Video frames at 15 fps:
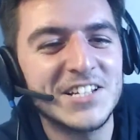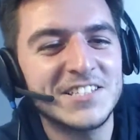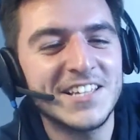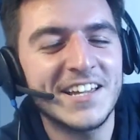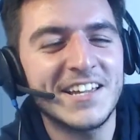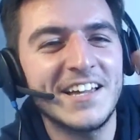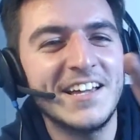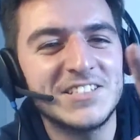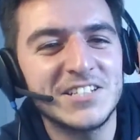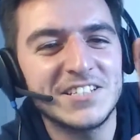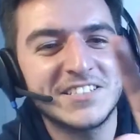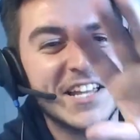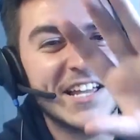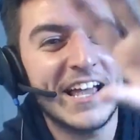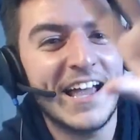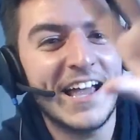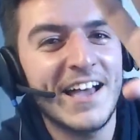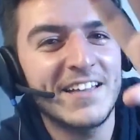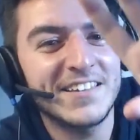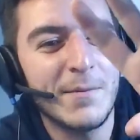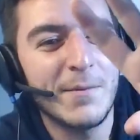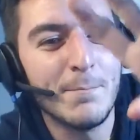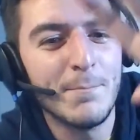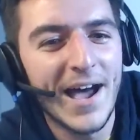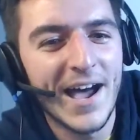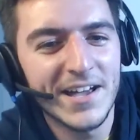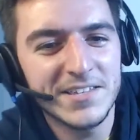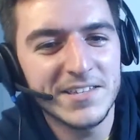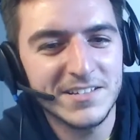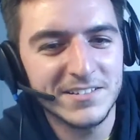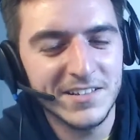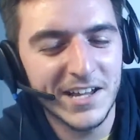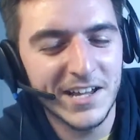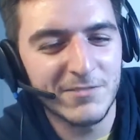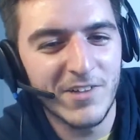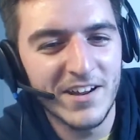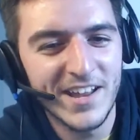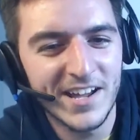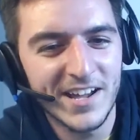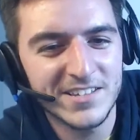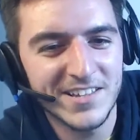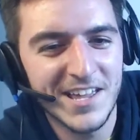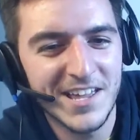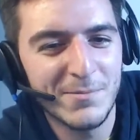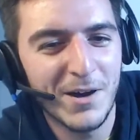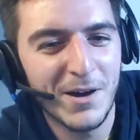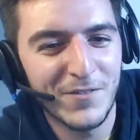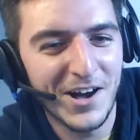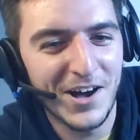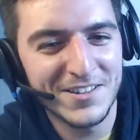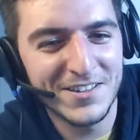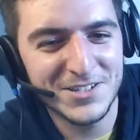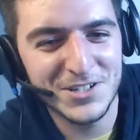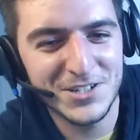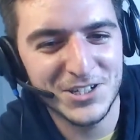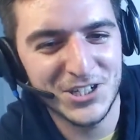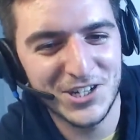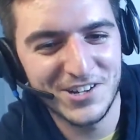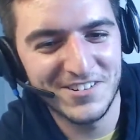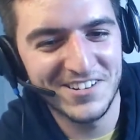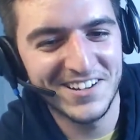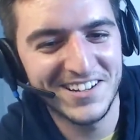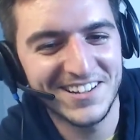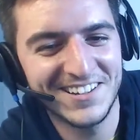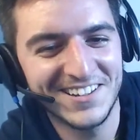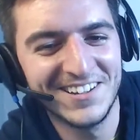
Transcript: just like has like a mask like right next to him of us just cheering